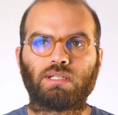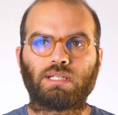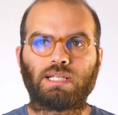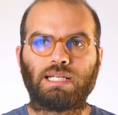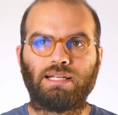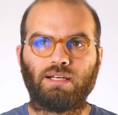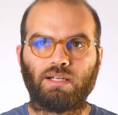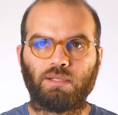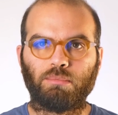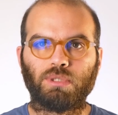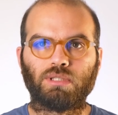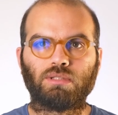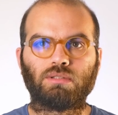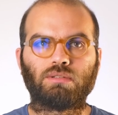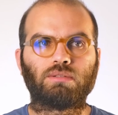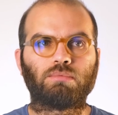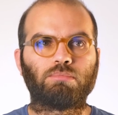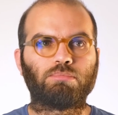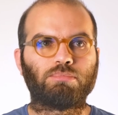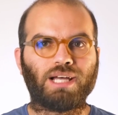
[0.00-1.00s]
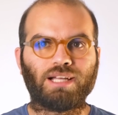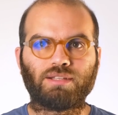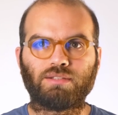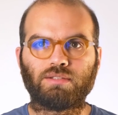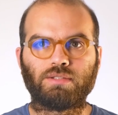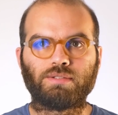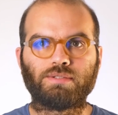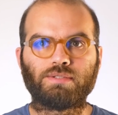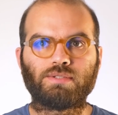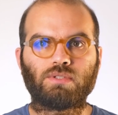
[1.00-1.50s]
climate
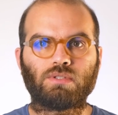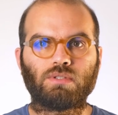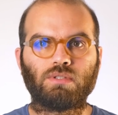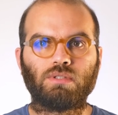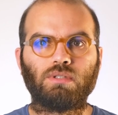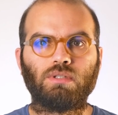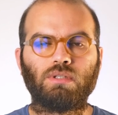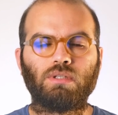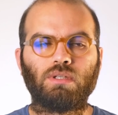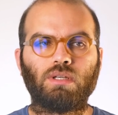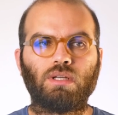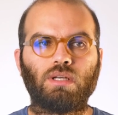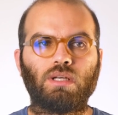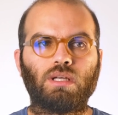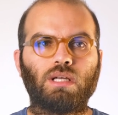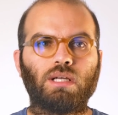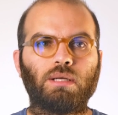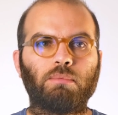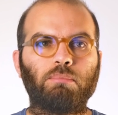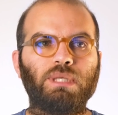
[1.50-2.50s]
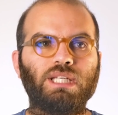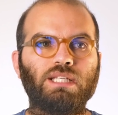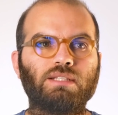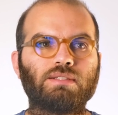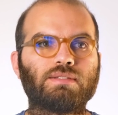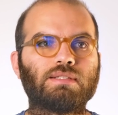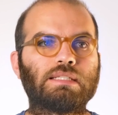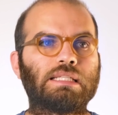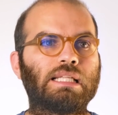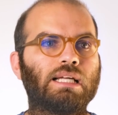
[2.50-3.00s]
patterns,
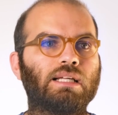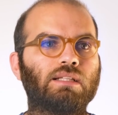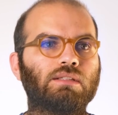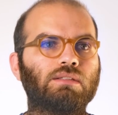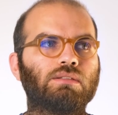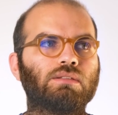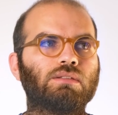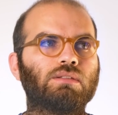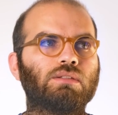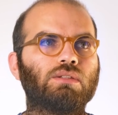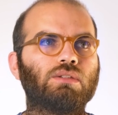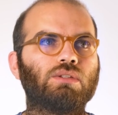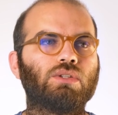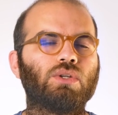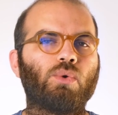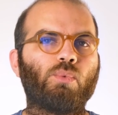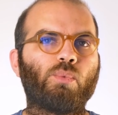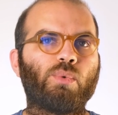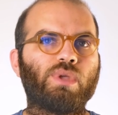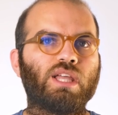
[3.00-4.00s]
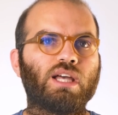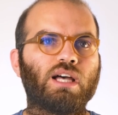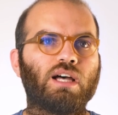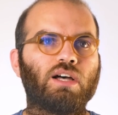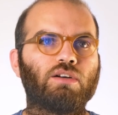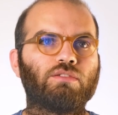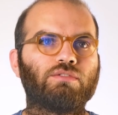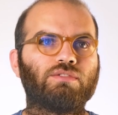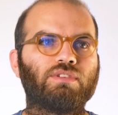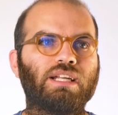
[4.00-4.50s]
means that we
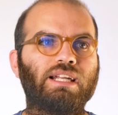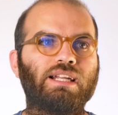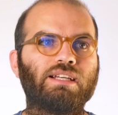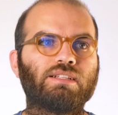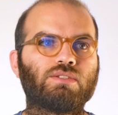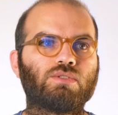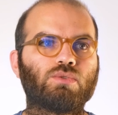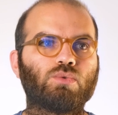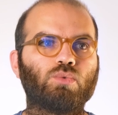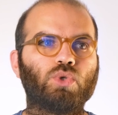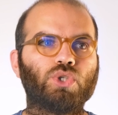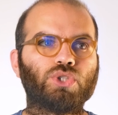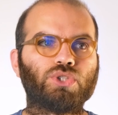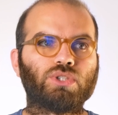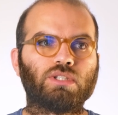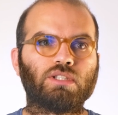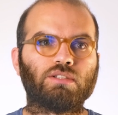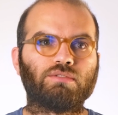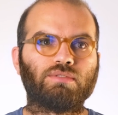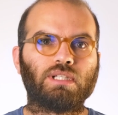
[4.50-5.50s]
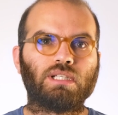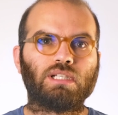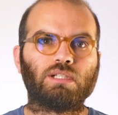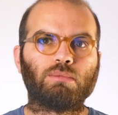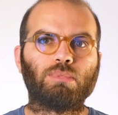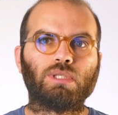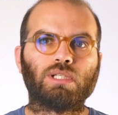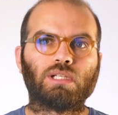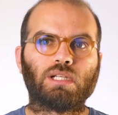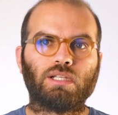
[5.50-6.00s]
have less water
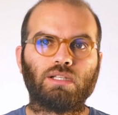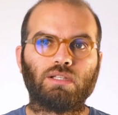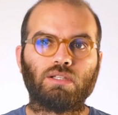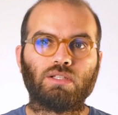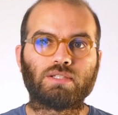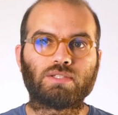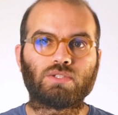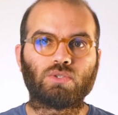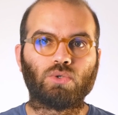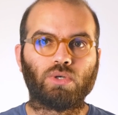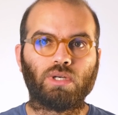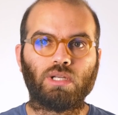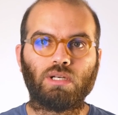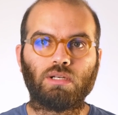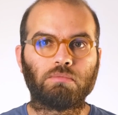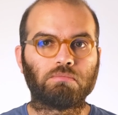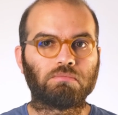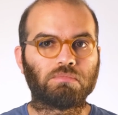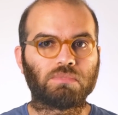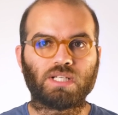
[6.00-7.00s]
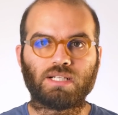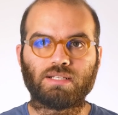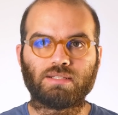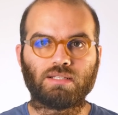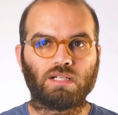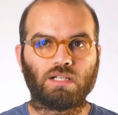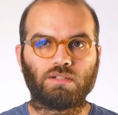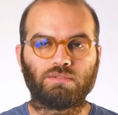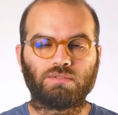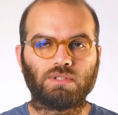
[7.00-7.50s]
available in the soil as
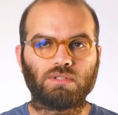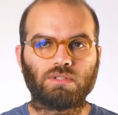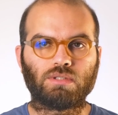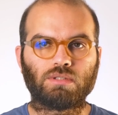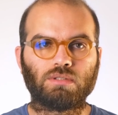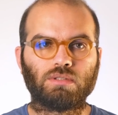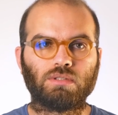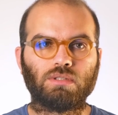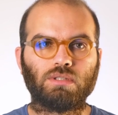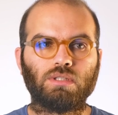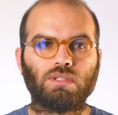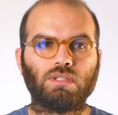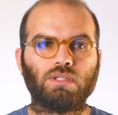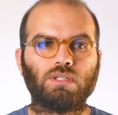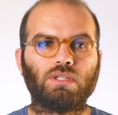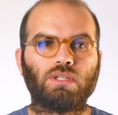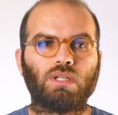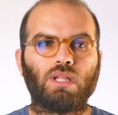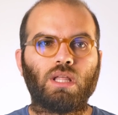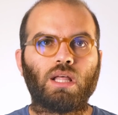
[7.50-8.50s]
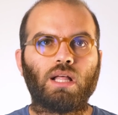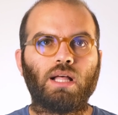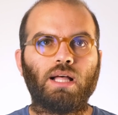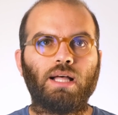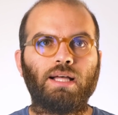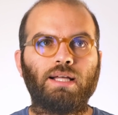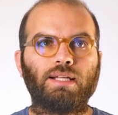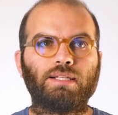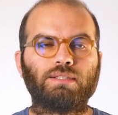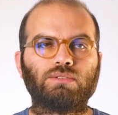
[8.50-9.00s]
an average,
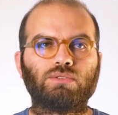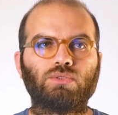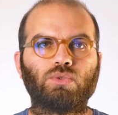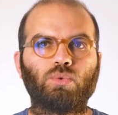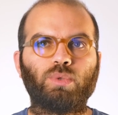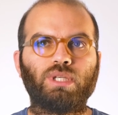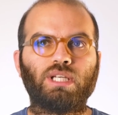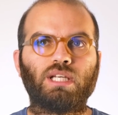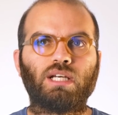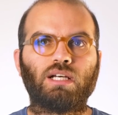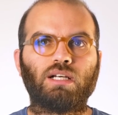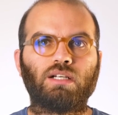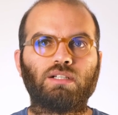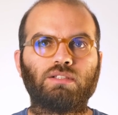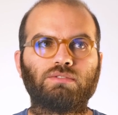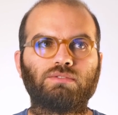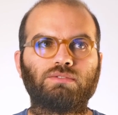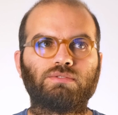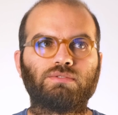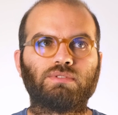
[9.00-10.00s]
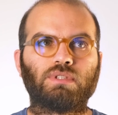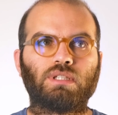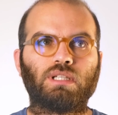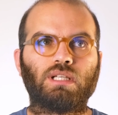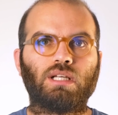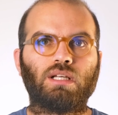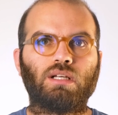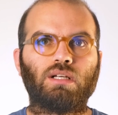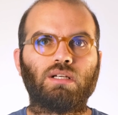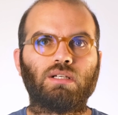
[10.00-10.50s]
and we have
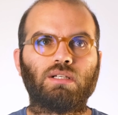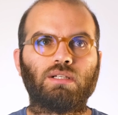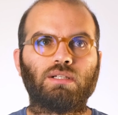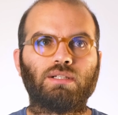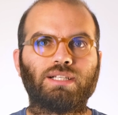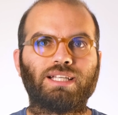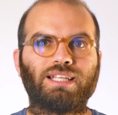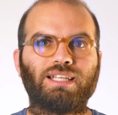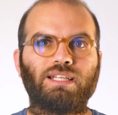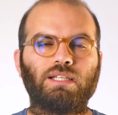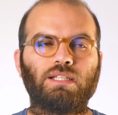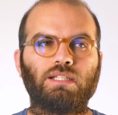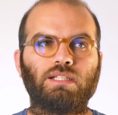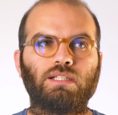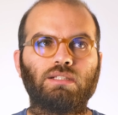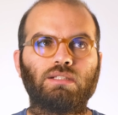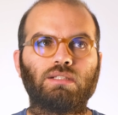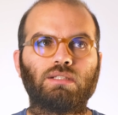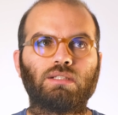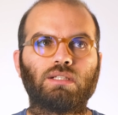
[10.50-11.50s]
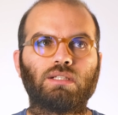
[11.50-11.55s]
a